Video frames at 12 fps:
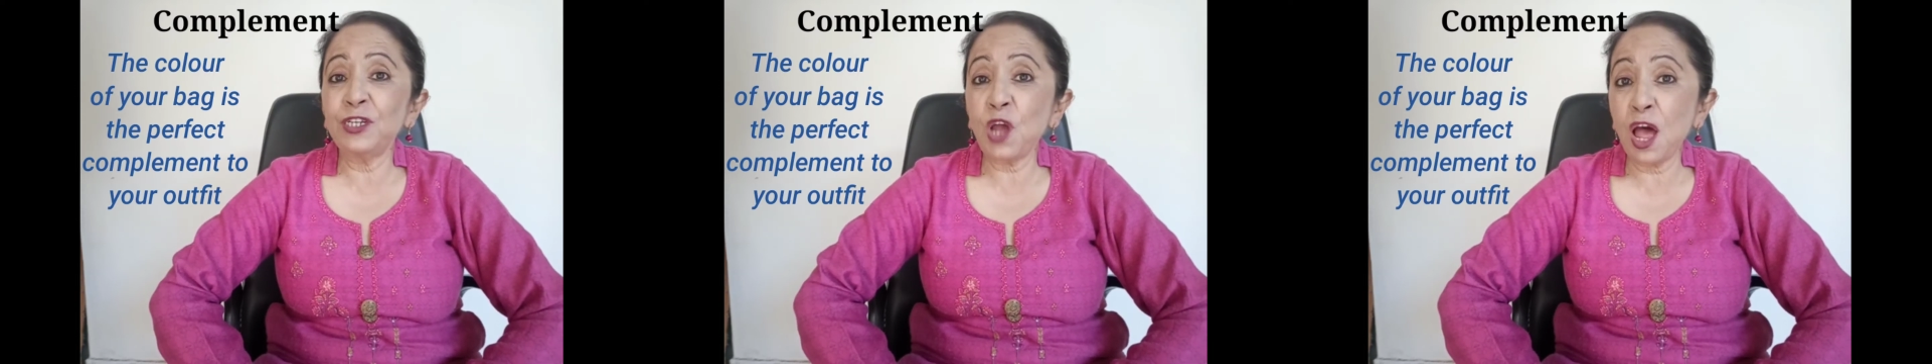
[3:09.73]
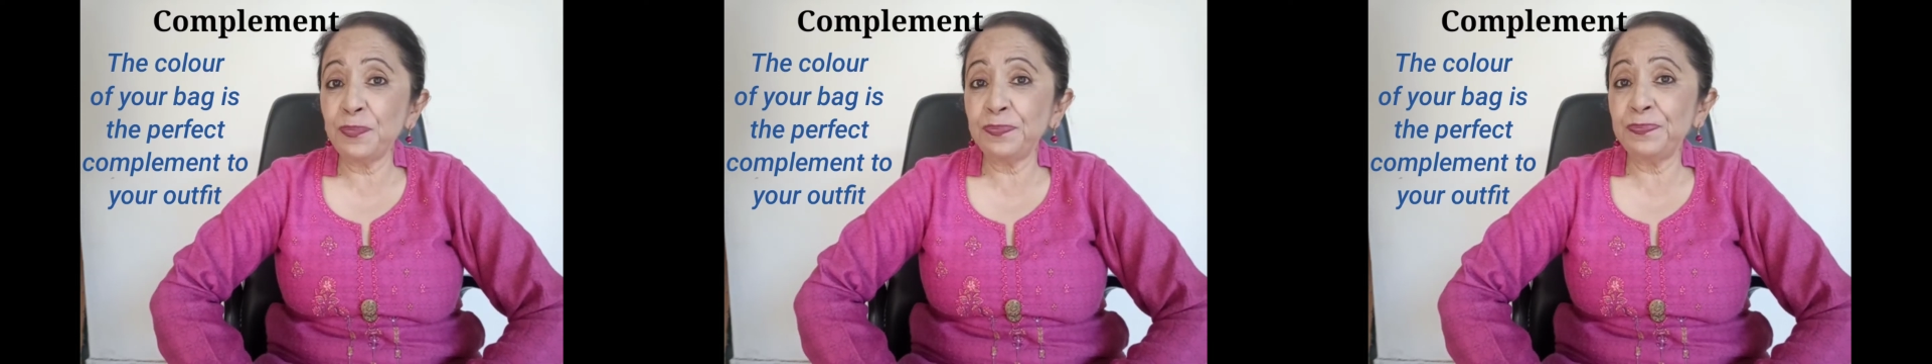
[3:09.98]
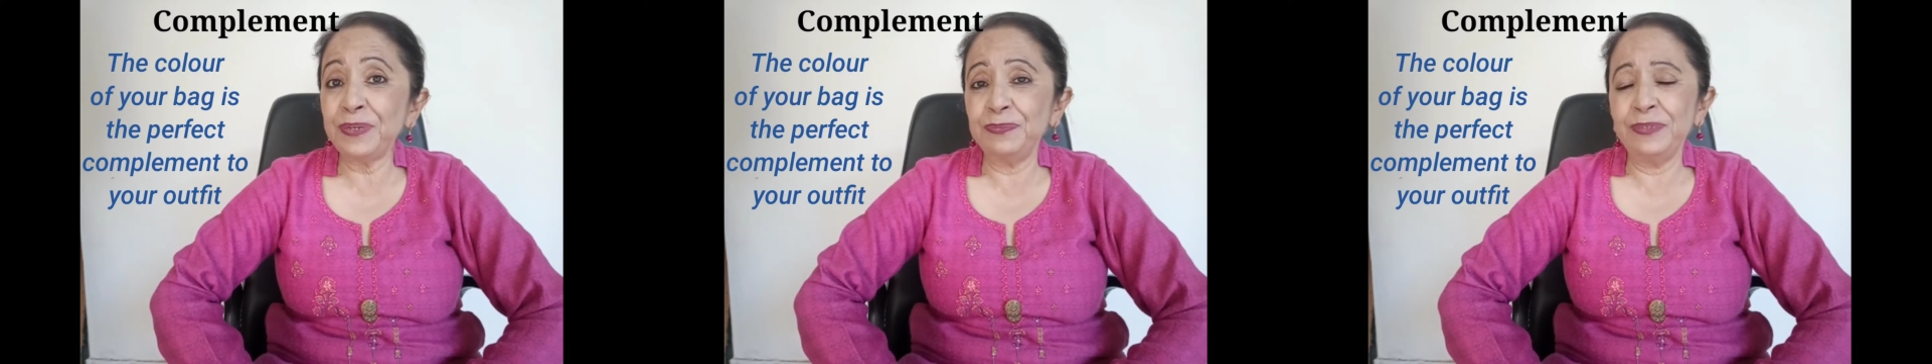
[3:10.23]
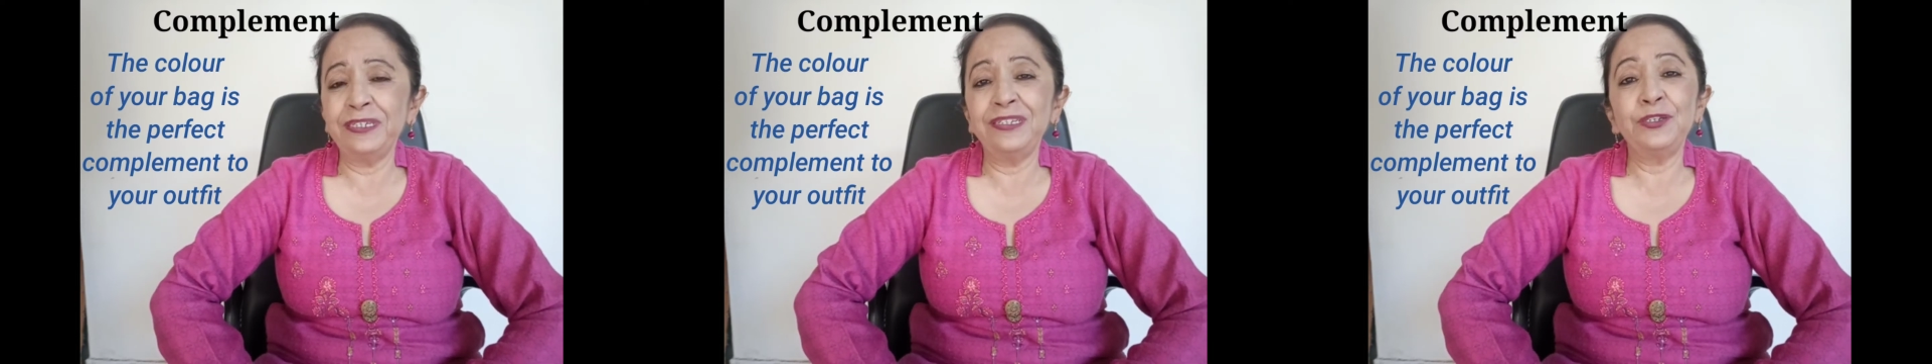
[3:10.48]

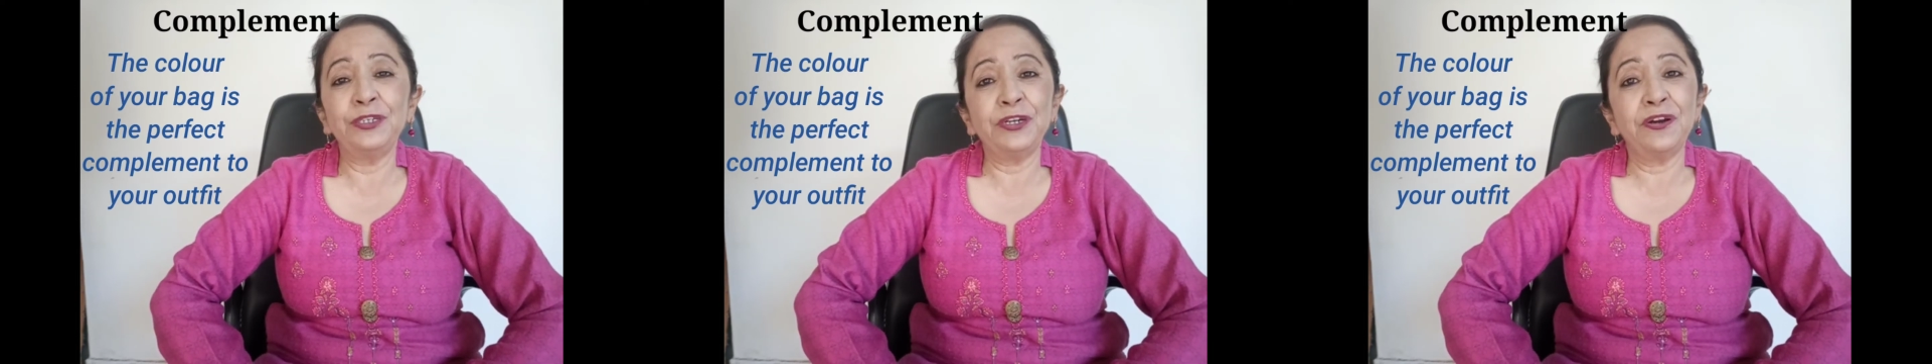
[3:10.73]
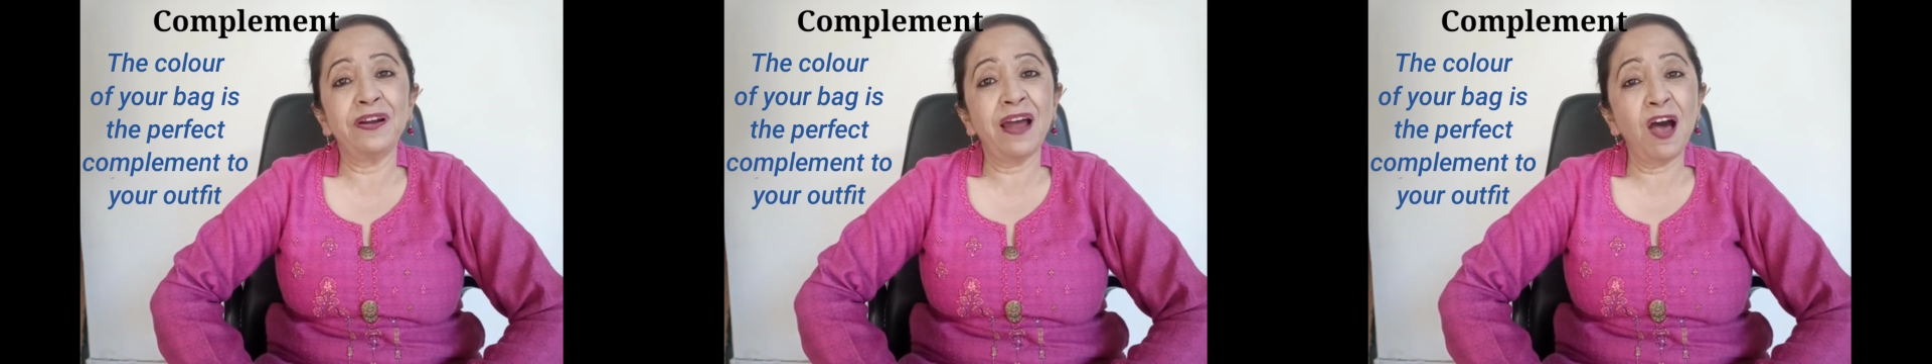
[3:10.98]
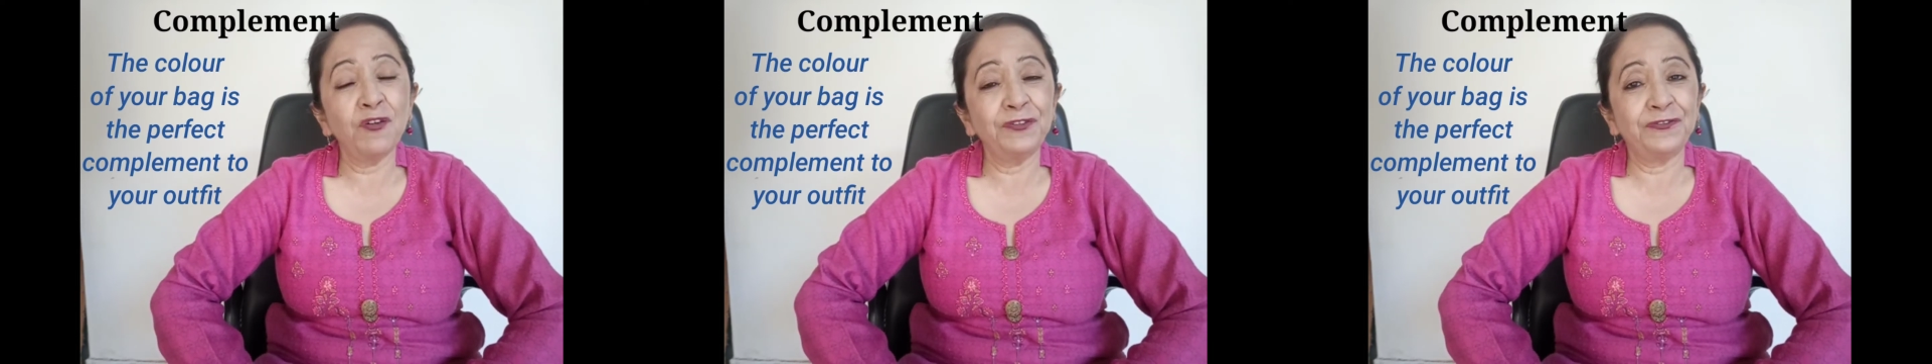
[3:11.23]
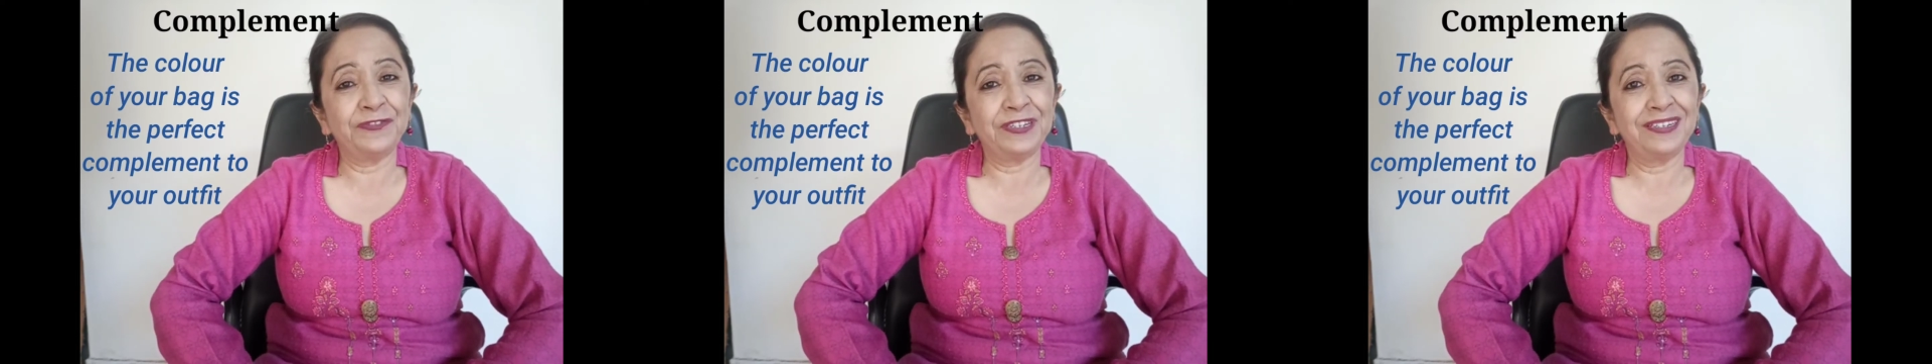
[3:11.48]
complement to your
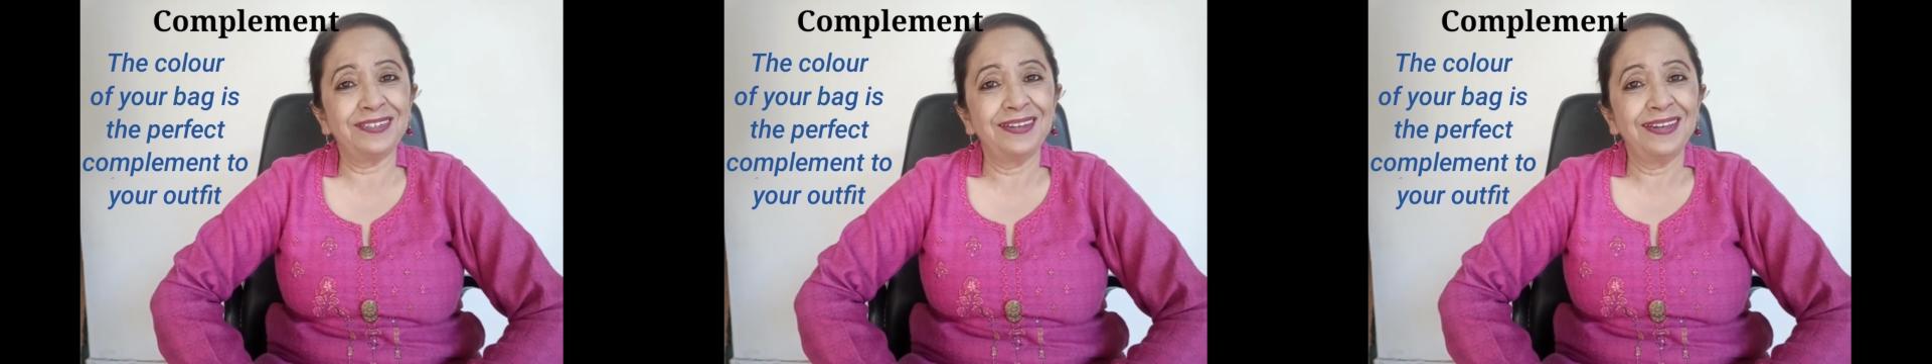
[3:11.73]
outfit.